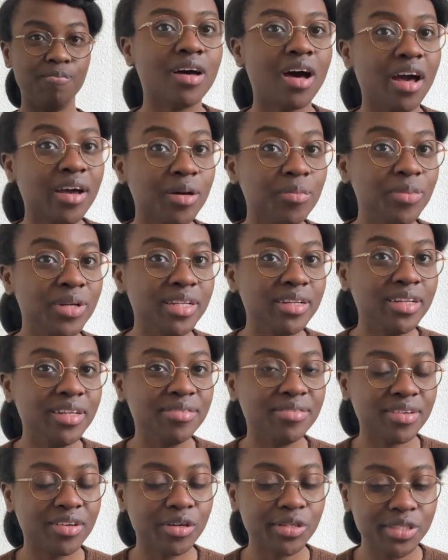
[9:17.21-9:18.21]
I completely
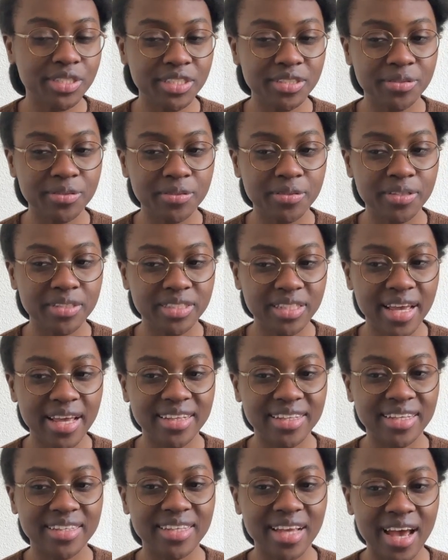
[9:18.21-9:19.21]
forgot to say
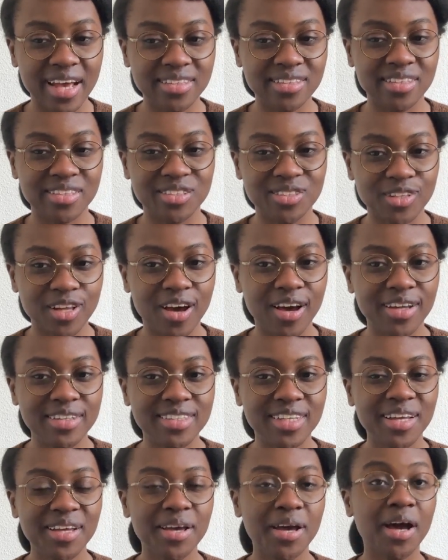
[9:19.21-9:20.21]
this at the
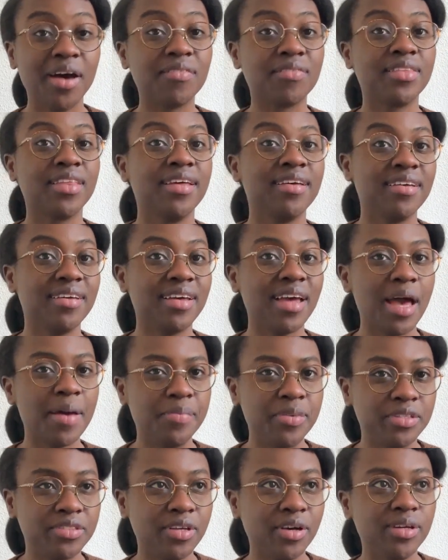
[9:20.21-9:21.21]
start of the
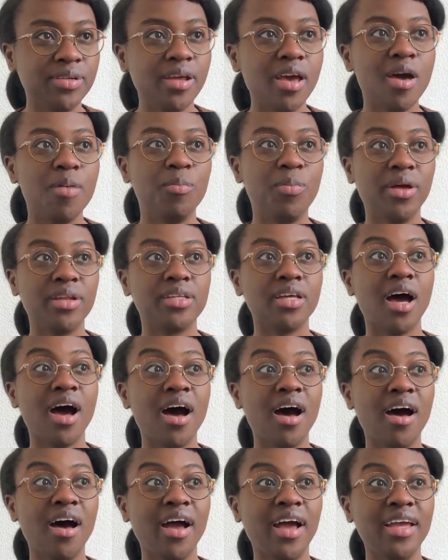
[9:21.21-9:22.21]
episode, but
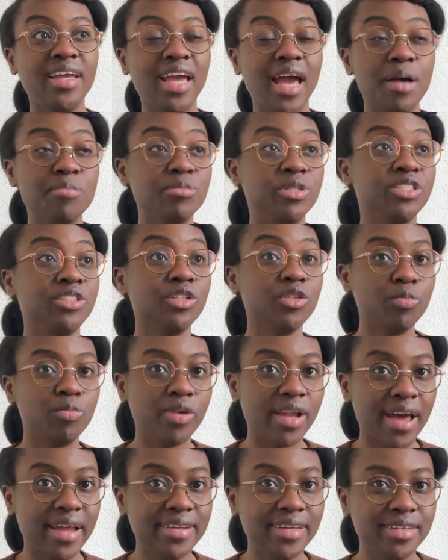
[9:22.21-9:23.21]
I am still
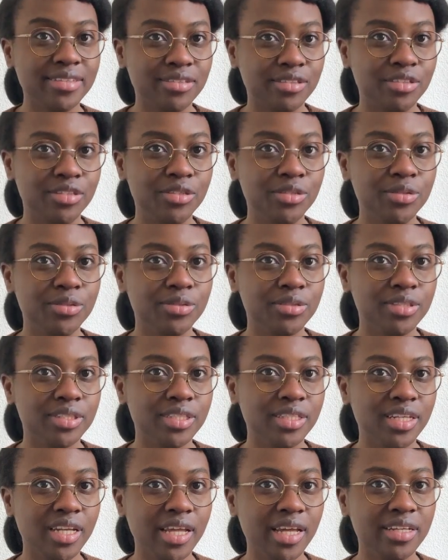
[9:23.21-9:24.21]
planning to
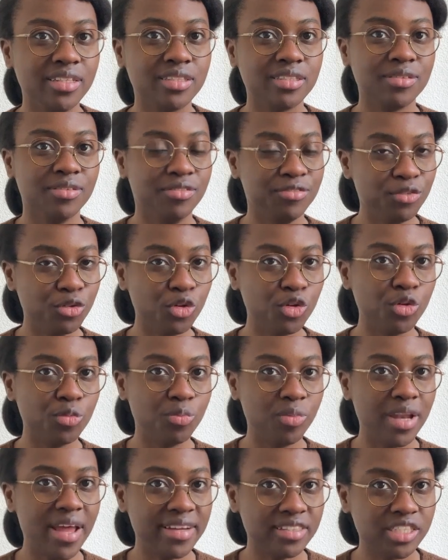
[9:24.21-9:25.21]
knit for
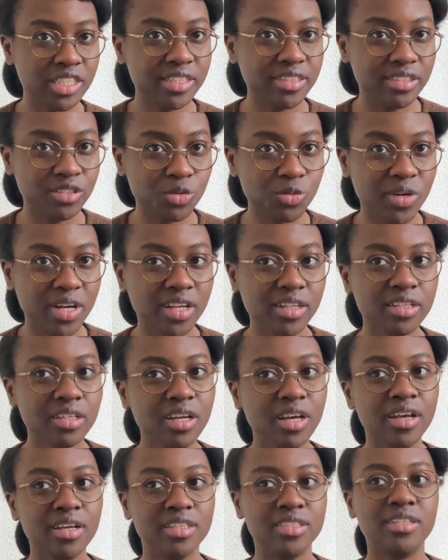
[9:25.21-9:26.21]
pleasure as well.
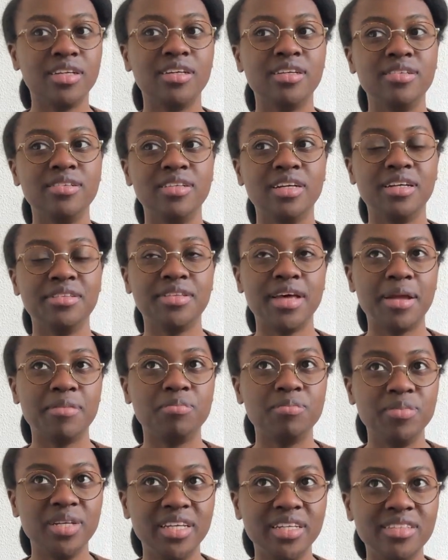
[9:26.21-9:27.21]
So that
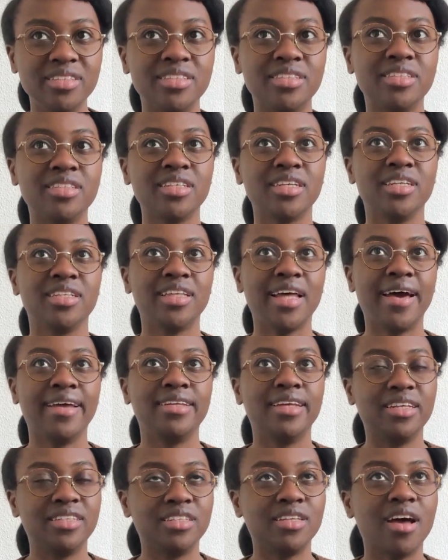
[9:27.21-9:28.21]
means that
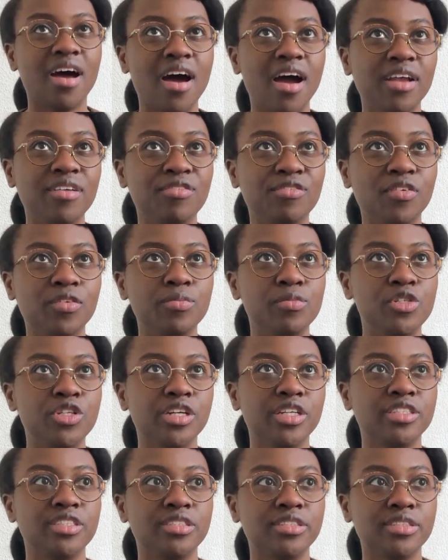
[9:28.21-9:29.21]
aside from
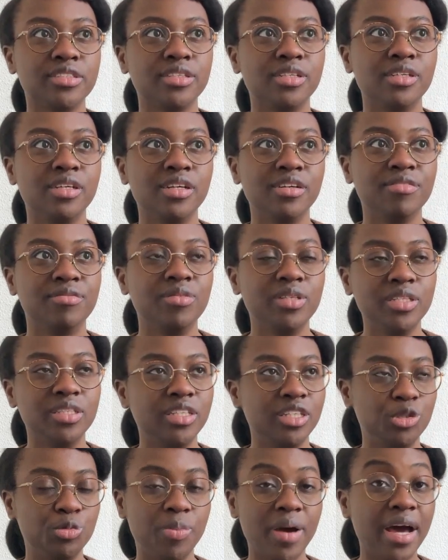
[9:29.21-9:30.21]
just
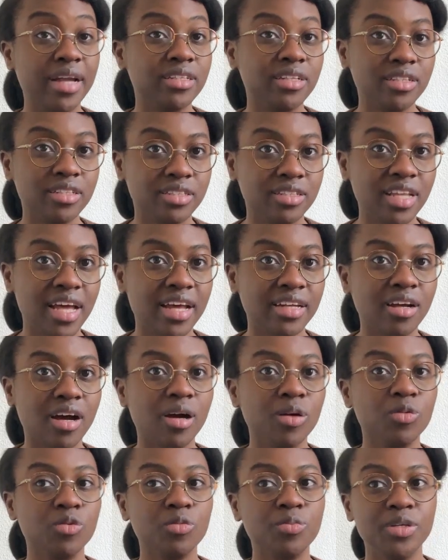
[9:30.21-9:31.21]
vintage patterns that
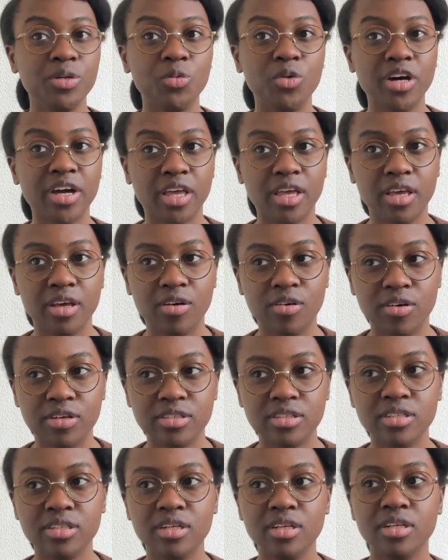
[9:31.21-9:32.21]
I will be working
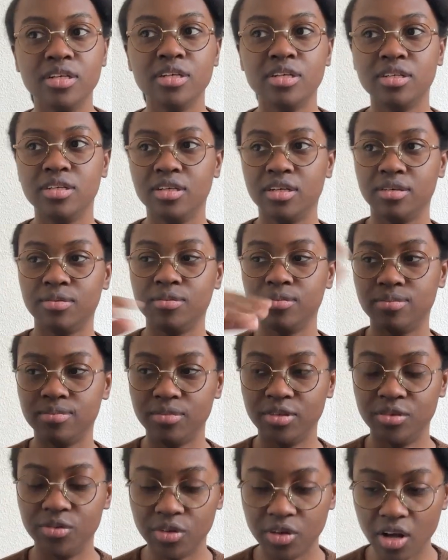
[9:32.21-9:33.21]
on
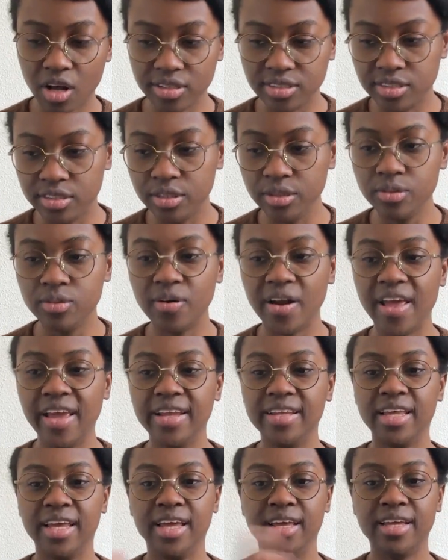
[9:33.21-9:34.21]
with regards to
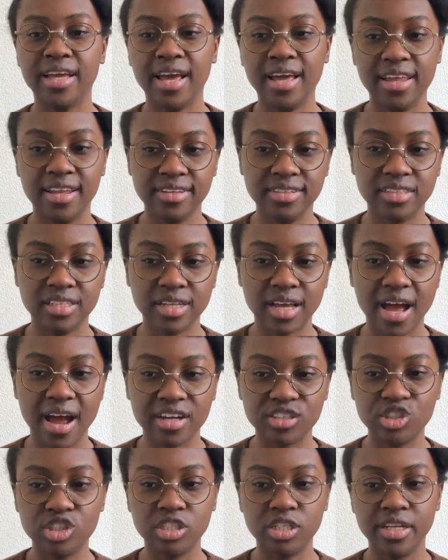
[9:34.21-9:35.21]
grading and
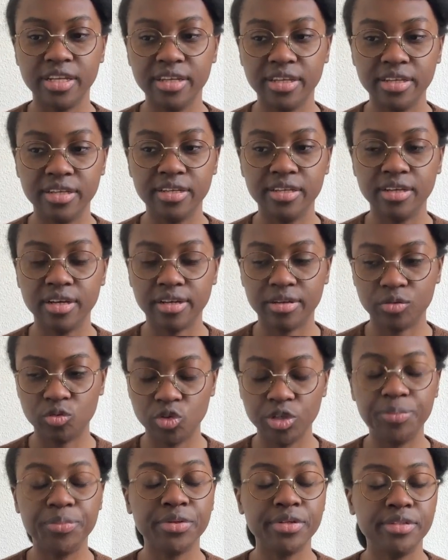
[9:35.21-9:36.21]
actually
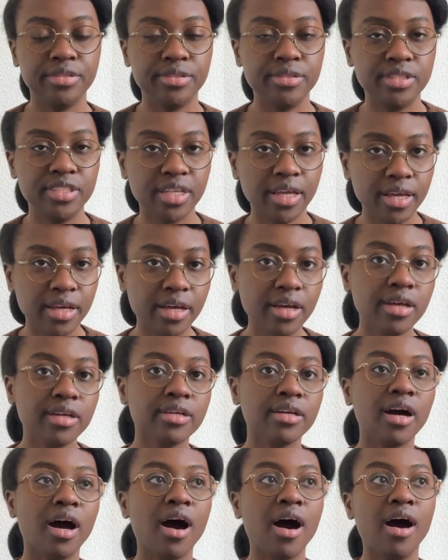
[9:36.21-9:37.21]
reproducing,
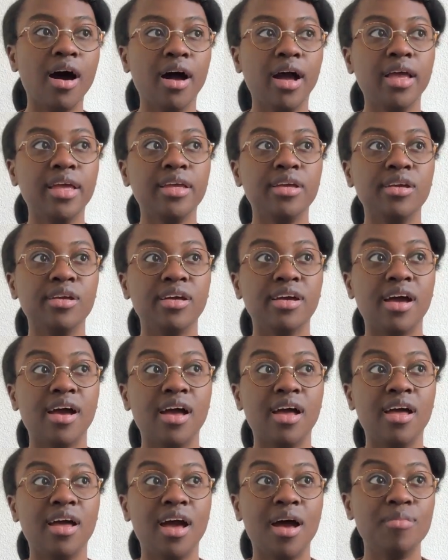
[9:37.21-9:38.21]
I
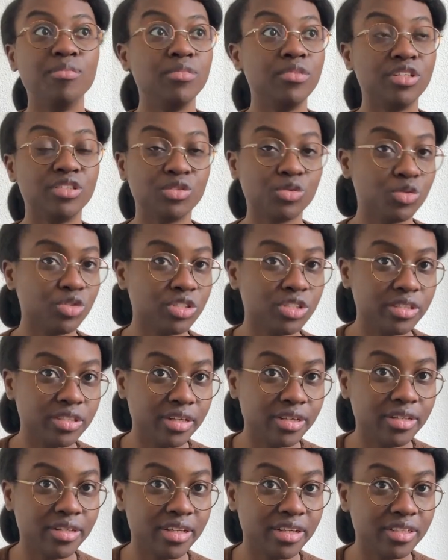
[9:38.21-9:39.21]
am just also
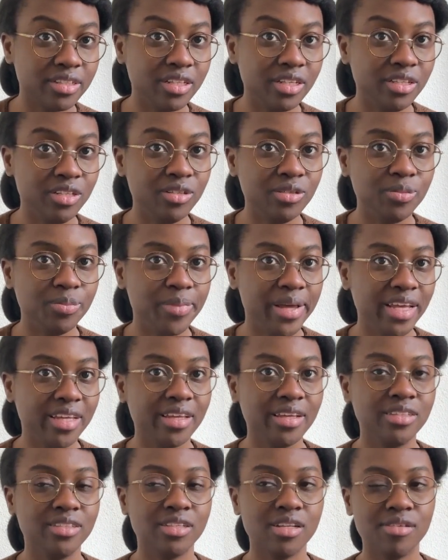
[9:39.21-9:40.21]
going to continue
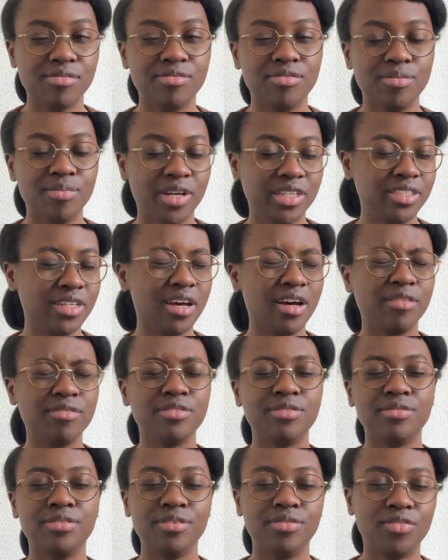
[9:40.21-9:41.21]
making stuff for
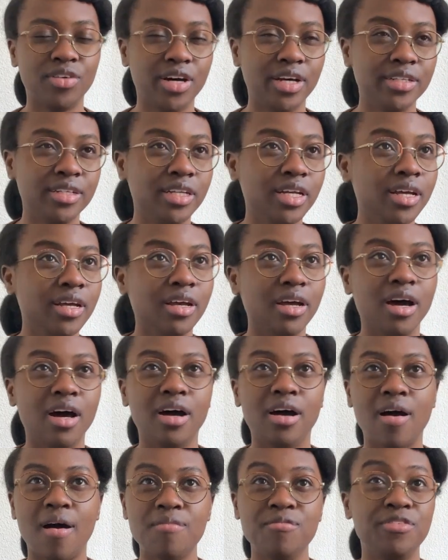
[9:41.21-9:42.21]
myself for fun.
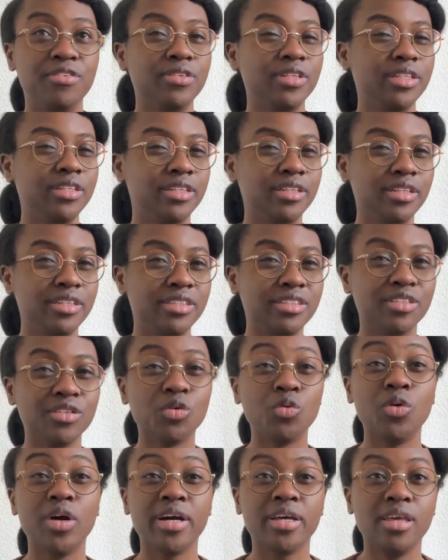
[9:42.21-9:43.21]
I'm, for instance,
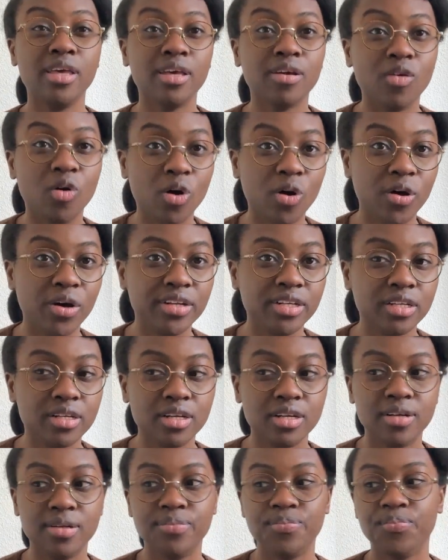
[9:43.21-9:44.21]
still working on
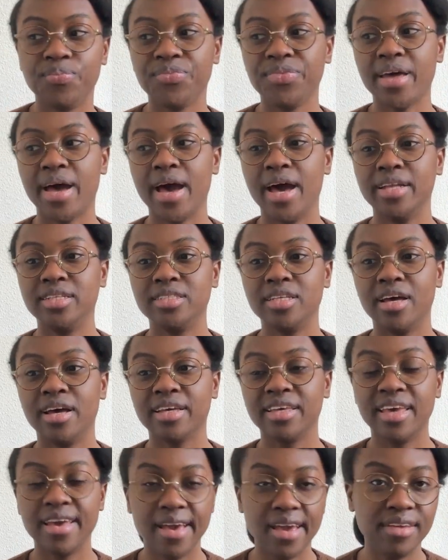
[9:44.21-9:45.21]

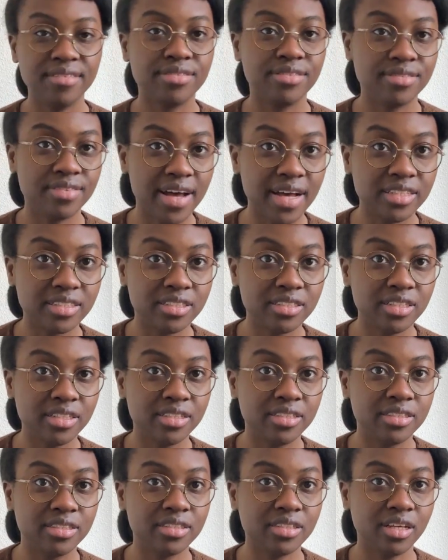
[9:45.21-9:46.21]
that cave
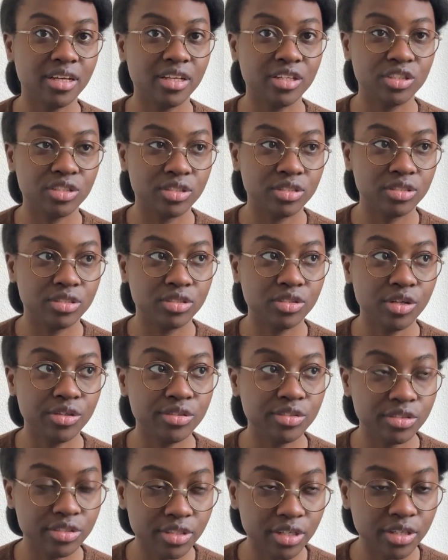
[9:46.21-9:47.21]
facet
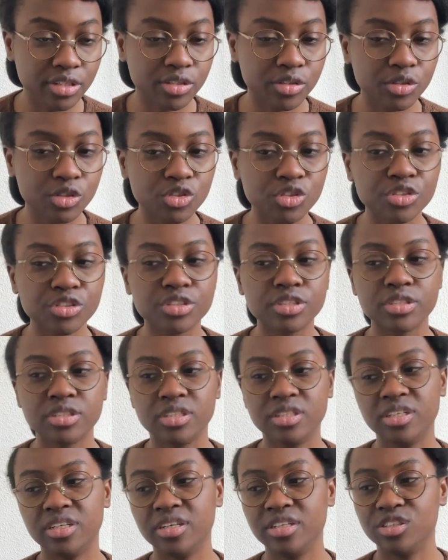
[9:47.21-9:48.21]
stone circles
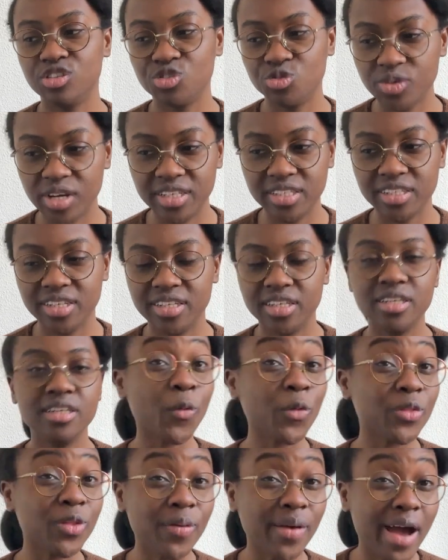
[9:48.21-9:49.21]
sweater,
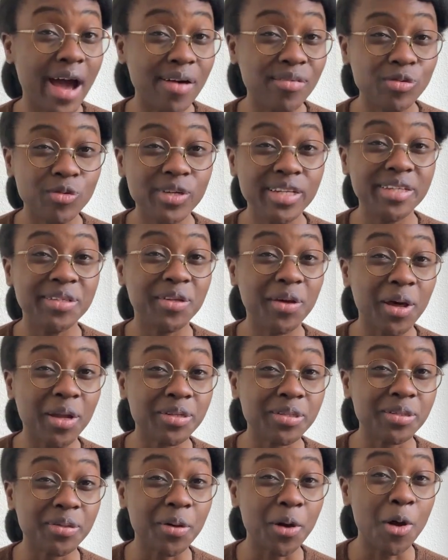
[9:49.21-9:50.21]
although I haven't really
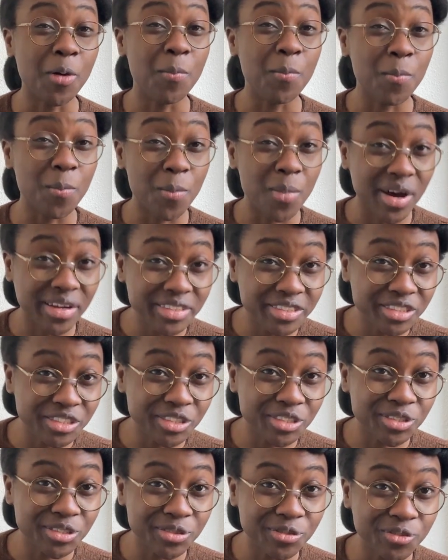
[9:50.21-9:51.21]
done
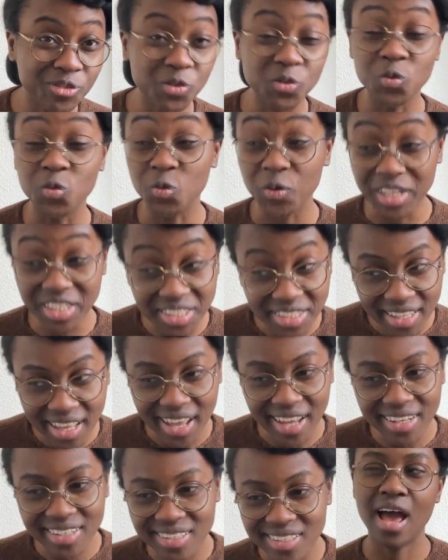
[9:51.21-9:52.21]
much with that.